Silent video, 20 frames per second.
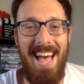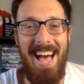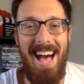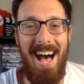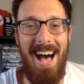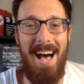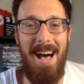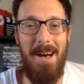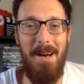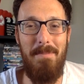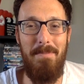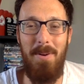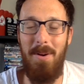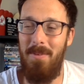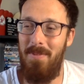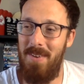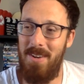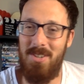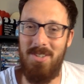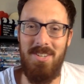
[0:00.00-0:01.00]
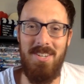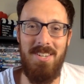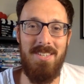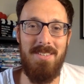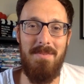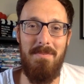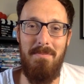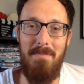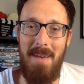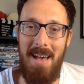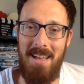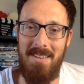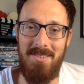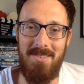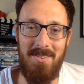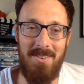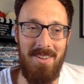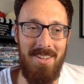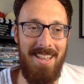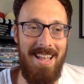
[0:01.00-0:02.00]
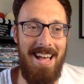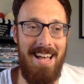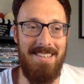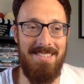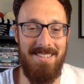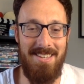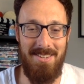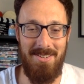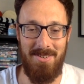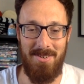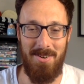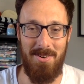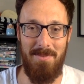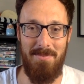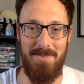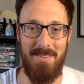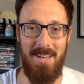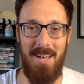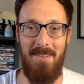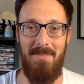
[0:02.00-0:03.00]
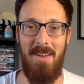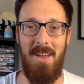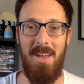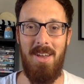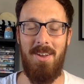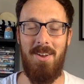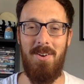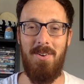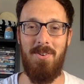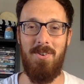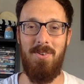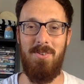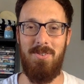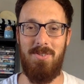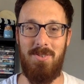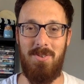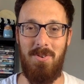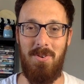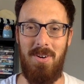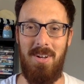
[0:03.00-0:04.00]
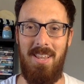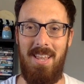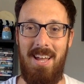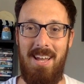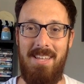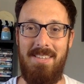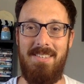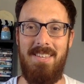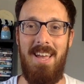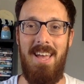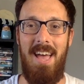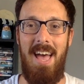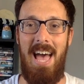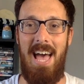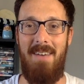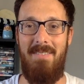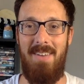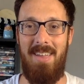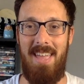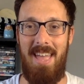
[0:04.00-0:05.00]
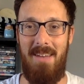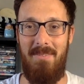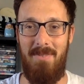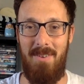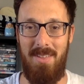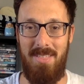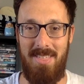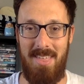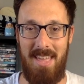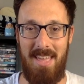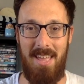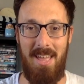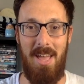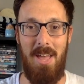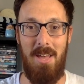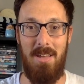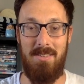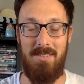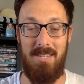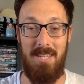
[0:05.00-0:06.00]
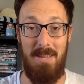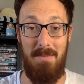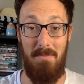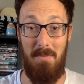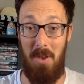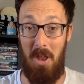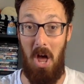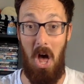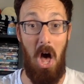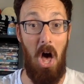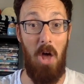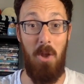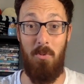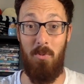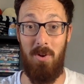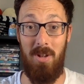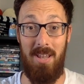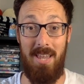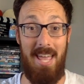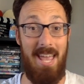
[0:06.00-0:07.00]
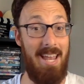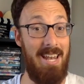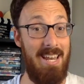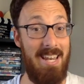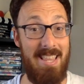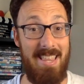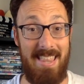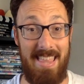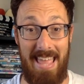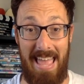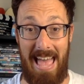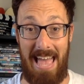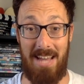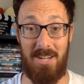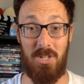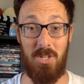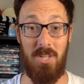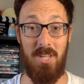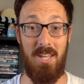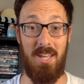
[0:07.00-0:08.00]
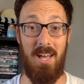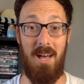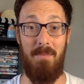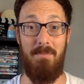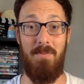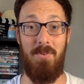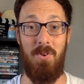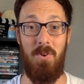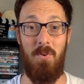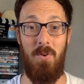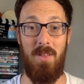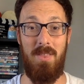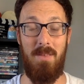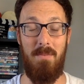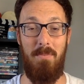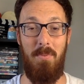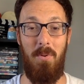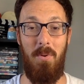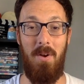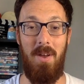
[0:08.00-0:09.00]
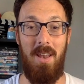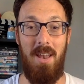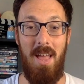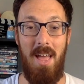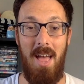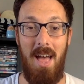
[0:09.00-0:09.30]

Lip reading: Pulp Fiction is masterclass in terms of congruent storylines, having everything seem unrelated and they actually come to at the point.